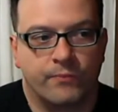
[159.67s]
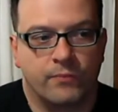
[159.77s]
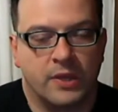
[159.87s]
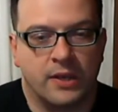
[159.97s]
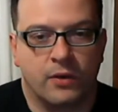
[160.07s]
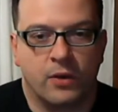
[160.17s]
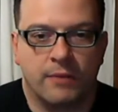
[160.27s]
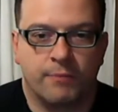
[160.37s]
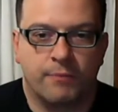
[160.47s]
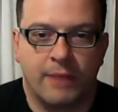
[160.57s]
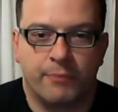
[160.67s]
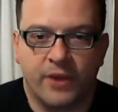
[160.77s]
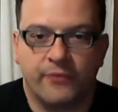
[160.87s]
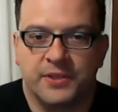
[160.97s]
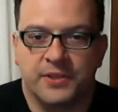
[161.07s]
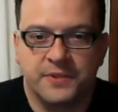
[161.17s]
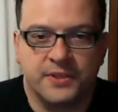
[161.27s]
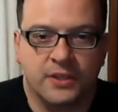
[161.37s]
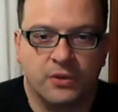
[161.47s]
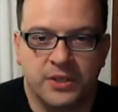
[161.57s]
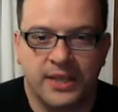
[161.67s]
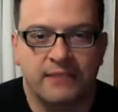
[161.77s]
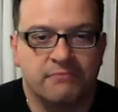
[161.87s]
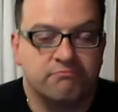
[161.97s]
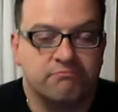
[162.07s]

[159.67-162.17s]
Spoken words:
I my preference is the quartet,